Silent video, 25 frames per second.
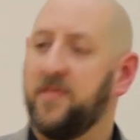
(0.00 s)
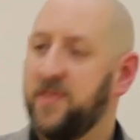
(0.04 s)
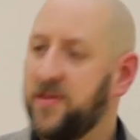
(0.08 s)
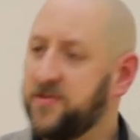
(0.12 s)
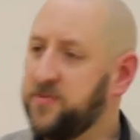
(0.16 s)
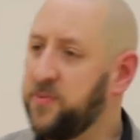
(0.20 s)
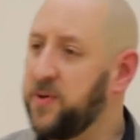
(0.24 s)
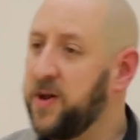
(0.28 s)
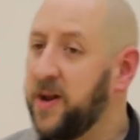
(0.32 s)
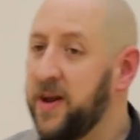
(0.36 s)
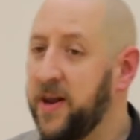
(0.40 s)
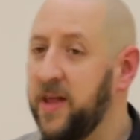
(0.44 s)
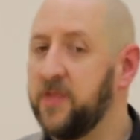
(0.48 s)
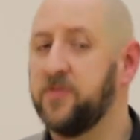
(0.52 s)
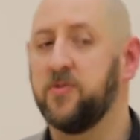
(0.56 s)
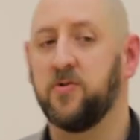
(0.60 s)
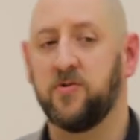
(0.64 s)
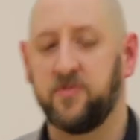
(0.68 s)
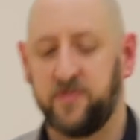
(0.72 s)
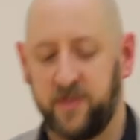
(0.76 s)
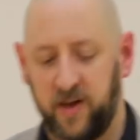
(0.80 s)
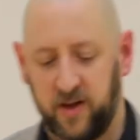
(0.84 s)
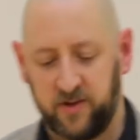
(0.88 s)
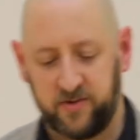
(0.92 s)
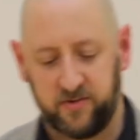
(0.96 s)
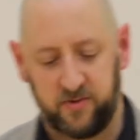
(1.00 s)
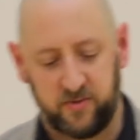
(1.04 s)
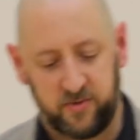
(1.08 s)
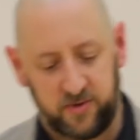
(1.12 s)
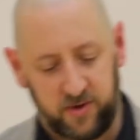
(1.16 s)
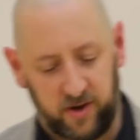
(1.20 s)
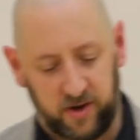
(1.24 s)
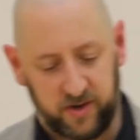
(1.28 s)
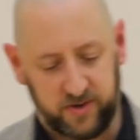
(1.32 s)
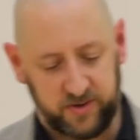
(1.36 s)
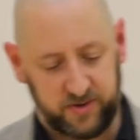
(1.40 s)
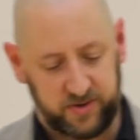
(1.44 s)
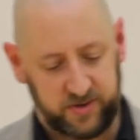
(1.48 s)
That's what an intercessor
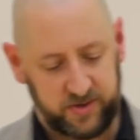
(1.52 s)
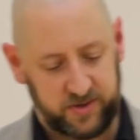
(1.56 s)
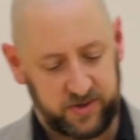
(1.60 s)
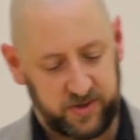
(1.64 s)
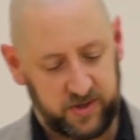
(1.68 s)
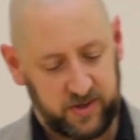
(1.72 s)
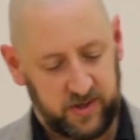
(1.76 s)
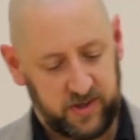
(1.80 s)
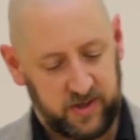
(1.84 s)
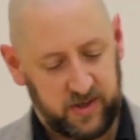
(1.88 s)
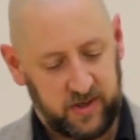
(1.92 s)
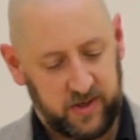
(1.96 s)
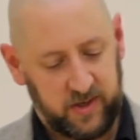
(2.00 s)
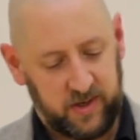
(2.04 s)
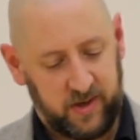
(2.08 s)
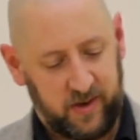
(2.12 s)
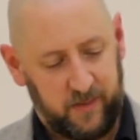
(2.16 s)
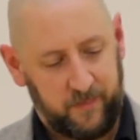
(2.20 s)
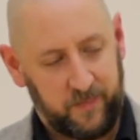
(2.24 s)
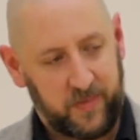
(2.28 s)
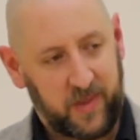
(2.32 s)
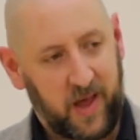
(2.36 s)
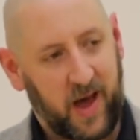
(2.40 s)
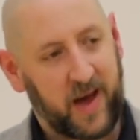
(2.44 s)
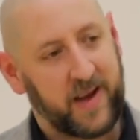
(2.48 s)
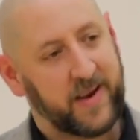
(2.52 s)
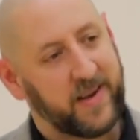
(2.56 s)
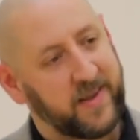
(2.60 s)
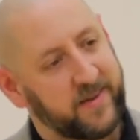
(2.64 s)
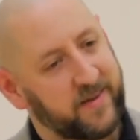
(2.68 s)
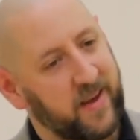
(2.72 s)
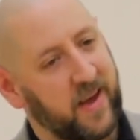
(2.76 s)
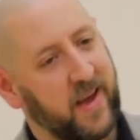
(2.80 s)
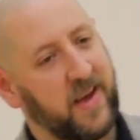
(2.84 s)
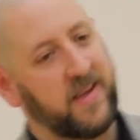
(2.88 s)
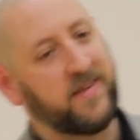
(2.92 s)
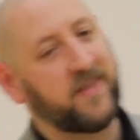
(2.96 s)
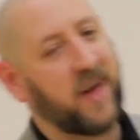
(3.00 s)
does. And
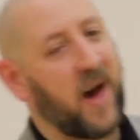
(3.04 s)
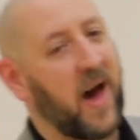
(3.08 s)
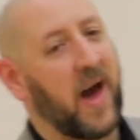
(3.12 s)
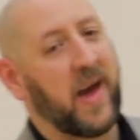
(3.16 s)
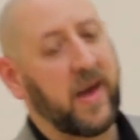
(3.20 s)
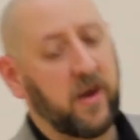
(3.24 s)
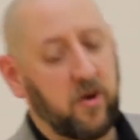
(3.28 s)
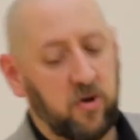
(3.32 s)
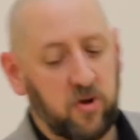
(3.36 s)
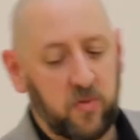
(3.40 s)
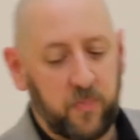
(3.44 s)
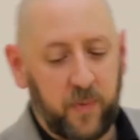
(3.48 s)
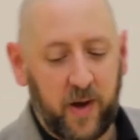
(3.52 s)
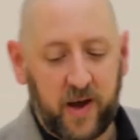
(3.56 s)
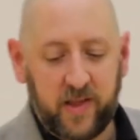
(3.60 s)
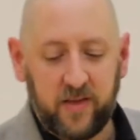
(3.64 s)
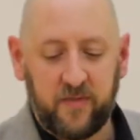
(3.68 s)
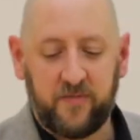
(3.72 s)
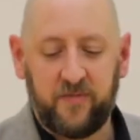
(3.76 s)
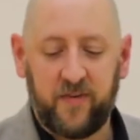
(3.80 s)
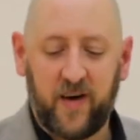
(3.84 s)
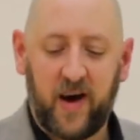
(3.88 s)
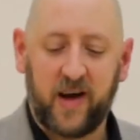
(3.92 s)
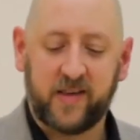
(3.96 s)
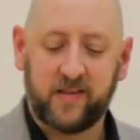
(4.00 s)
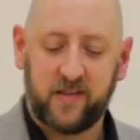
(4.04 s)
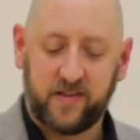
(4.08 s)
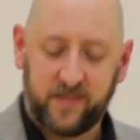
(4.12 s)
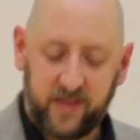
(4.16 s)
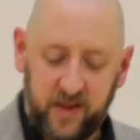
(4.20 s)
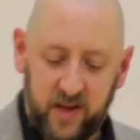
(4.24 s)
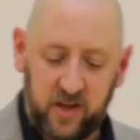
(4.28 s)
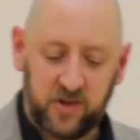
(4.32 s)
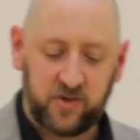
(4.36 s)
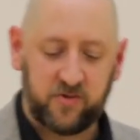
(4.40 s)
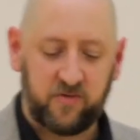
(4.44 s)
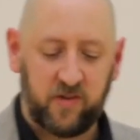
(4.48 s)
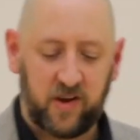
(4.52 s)
he's angered by the fact that
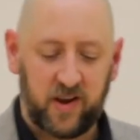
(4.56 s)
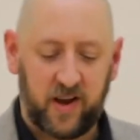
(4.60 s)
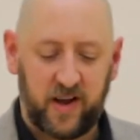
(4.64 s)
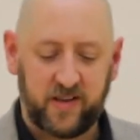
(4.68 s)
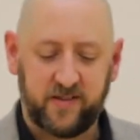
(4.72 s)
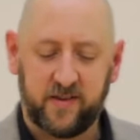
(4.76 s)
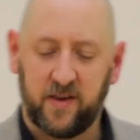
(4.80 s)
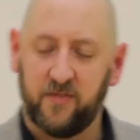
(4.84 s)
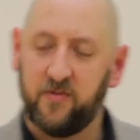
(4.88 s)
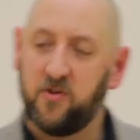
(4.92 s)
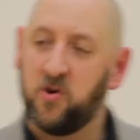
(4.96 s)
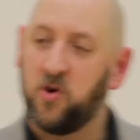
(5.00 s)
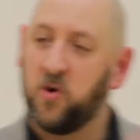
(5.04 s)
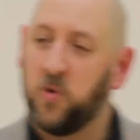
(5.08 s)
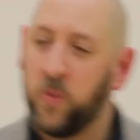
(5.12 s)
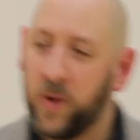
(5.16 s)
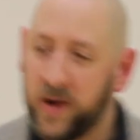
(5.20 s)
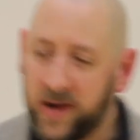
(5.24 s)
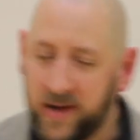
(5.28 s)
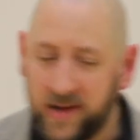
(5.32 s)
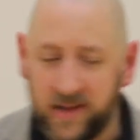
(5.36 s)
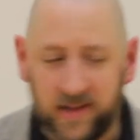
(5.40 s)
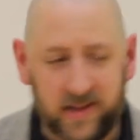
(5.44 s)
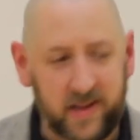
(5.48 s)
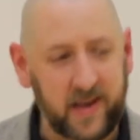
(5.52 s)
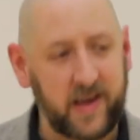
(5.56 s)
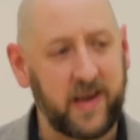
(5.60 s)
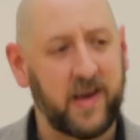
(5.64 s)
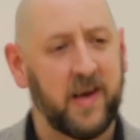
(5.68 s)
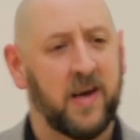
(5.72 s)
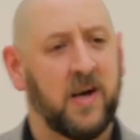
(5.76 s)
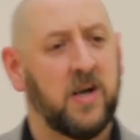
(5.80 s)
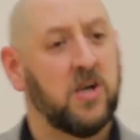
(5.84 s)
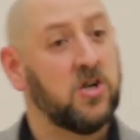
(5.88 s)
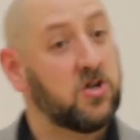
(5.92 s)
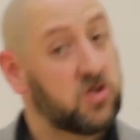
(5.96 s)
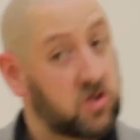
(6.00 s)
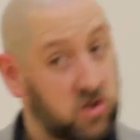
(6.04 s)
the Israelites have
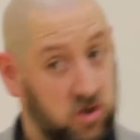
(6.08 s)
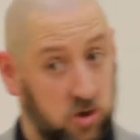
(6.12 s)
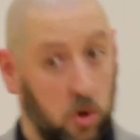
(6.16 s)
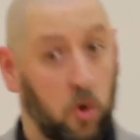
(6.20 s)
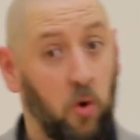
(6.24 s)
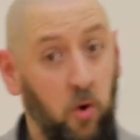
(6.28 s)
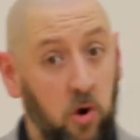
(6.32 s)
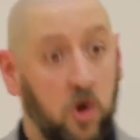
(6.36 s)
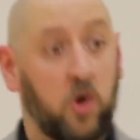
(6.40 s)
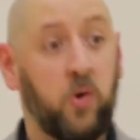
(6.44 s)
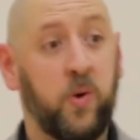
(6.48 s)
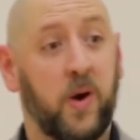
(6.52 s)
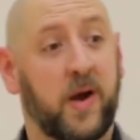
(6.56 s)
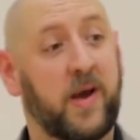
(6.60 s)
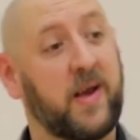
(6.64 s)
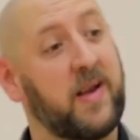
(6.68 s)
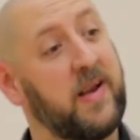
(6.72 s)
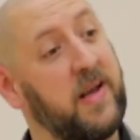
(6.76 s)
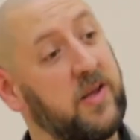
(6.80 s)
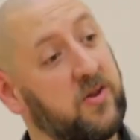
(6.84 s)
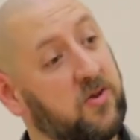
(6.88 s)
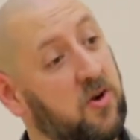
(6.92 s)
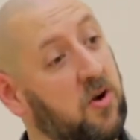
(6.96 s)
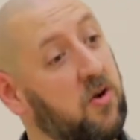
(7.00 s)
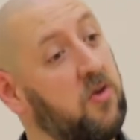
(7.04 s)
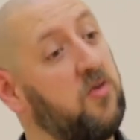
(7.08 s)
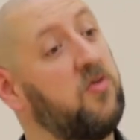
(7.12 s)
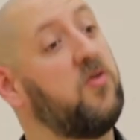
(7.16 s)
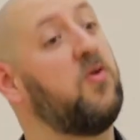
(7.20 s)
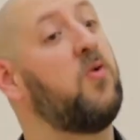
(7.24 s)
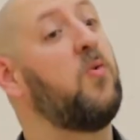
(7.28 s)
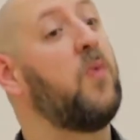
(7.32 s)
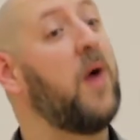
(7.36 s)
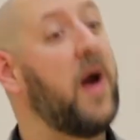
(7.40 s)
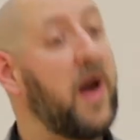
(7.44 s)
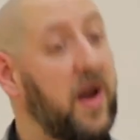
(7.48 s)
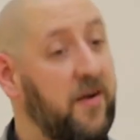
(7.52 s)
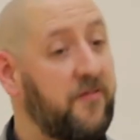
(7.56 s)
so quickly turned
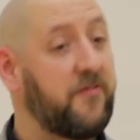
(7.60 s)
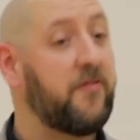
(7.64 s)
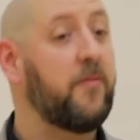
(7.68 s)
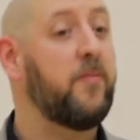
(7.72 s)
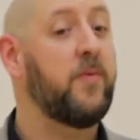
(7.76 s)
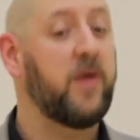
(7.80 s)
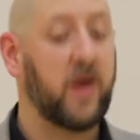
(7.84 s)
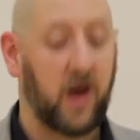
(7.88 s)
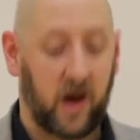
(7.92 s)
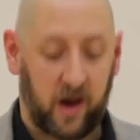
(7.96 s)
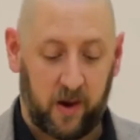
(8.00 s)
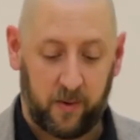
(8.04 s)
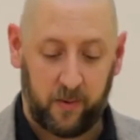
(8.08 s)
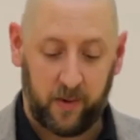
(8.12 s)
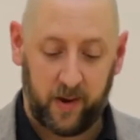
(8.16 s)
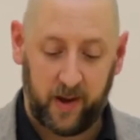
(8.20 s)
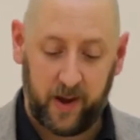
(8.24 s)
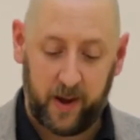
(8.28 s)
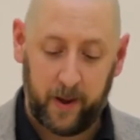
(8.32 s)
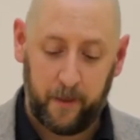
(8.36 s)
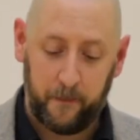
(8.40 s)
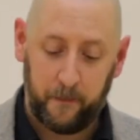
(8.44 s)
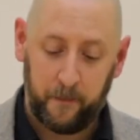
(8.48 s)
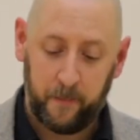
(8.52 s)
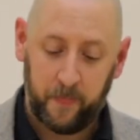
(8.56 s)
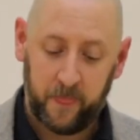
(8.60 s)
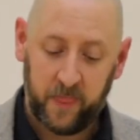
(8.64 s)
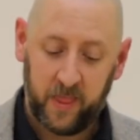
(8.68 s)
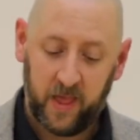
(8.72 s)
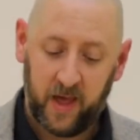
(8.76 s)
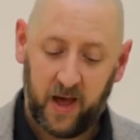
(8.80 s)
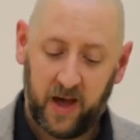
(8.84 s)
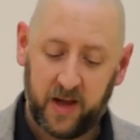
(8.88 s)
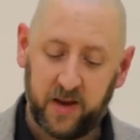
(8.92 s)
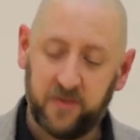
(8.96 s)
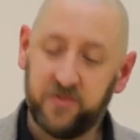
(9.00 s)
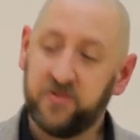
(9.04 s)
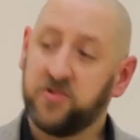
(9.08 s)
away from Yahweh
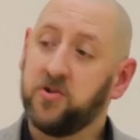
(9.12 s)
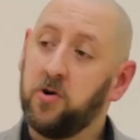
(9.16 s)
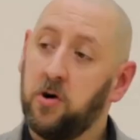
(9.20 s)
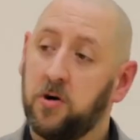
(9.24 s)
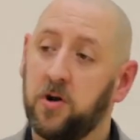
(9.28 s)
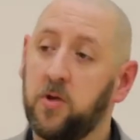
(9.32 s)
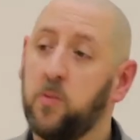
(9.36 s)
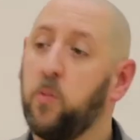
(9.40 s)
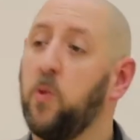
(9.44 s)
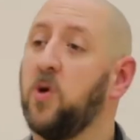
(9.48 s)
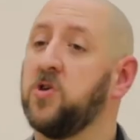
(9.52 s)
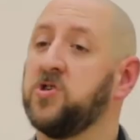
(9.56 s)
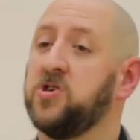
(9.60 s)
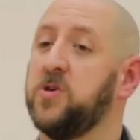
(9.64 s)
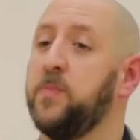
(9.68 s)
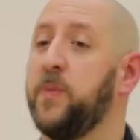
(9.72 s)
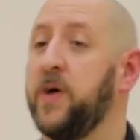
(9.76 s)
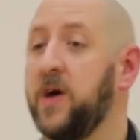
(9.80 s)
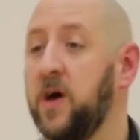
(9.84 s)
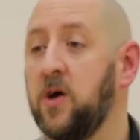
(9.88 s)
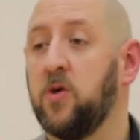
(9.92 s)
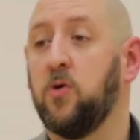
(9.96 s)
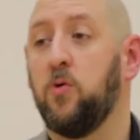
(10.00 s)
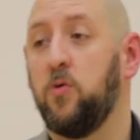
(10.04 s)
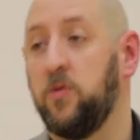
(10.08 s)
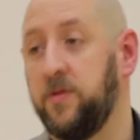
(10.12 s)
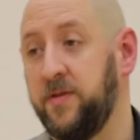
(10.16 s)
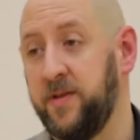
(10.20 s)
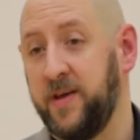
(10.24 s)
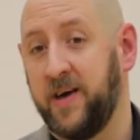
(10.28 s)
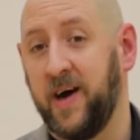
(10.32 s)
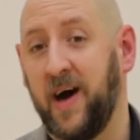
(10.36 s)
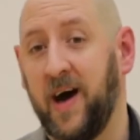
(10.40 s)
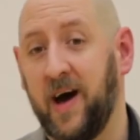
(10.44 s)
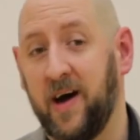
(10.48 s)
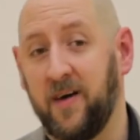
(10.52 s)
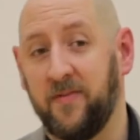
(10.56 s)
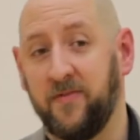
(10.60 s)
and have started worshipping a golden
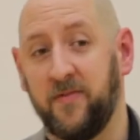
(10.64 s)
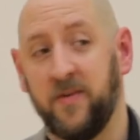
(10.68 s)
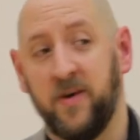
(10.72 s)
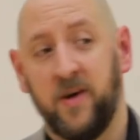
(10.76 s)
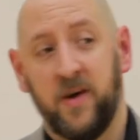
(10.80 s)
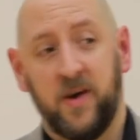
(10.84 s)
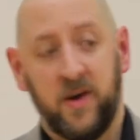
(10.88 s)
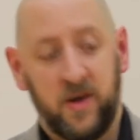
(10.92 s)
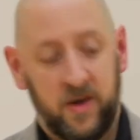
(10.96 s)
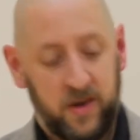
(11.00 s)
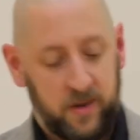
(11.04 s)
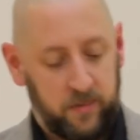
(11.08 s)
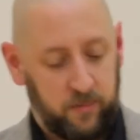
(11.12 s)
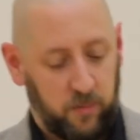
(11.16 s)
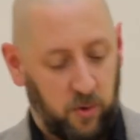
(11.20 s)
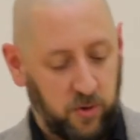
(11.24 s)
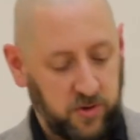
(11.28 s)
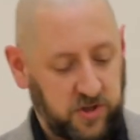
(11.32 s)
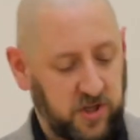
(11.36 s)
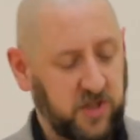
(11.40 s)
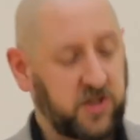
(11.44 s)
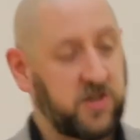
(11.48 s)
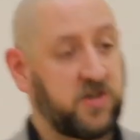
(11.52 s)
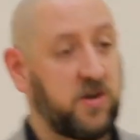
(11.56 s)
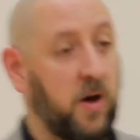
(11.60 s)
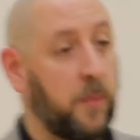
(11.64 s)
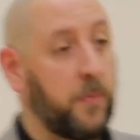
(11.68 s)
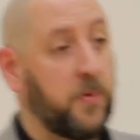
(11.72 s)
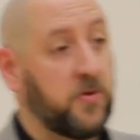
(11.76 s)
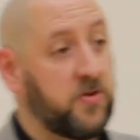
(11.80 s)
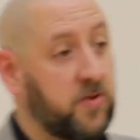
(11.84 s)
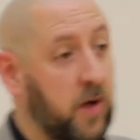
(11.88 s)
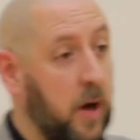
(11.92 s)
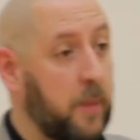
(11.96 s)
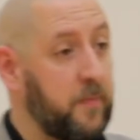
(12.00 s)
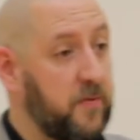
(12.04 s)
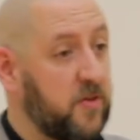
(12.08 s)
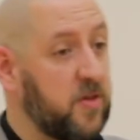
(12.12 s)
calf. Moses is up on
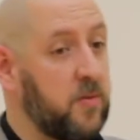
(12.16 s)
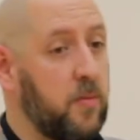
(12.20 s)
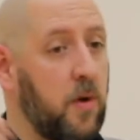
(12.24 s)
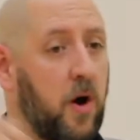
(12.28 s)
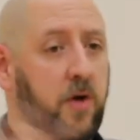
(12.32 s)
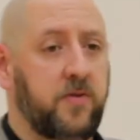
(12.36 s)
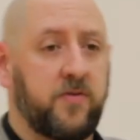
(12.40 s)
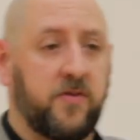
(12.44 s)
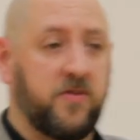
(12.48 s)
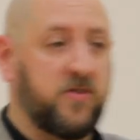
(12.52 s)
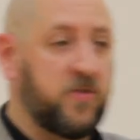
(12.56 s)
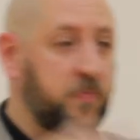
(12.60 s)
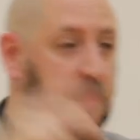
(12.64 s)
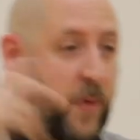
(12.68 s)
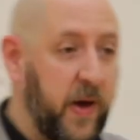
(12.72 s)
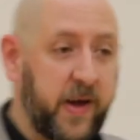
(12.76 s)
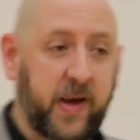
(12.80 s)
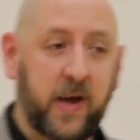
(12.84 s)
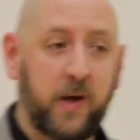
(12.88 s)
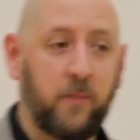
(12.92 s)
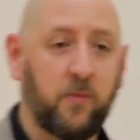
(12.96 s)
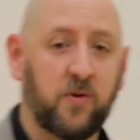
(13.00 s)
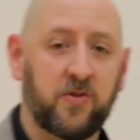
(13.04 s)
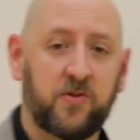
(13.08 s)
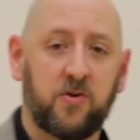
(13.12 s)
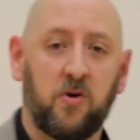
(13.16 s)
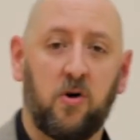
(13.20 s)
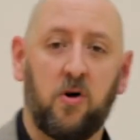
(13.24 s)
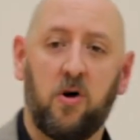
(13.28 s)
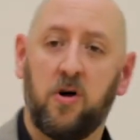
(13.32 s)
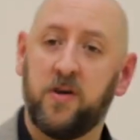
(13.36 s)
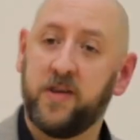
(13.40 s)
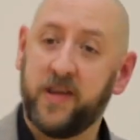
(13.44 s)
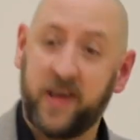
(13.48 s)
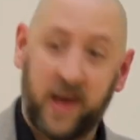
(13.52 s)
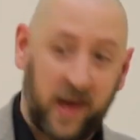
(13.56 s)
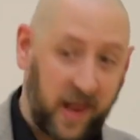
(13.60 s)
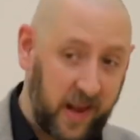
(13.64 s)
top of the mountain speaking with
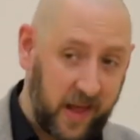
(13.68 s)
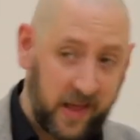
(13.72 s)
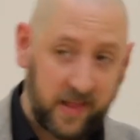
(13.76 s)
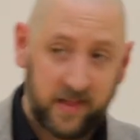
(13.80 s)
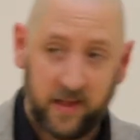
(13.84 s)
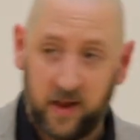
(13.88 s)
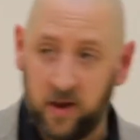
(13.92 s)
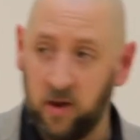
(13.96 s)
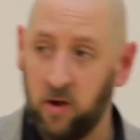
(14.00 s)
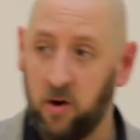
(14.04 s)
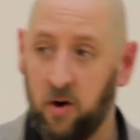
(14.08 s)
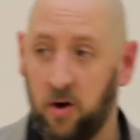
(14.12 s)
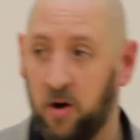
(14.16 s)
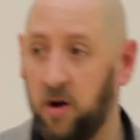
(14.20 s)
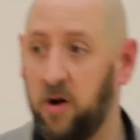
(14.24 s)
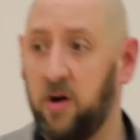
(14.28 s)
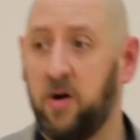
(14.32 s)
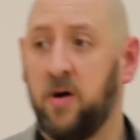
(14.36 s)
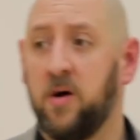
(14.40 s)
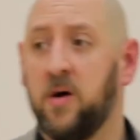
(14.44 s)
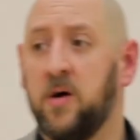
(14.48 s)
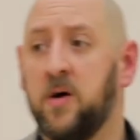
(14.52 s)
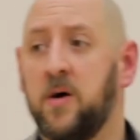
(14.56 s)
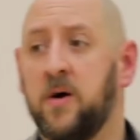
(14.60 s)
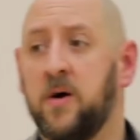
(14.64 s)
God, getting the law,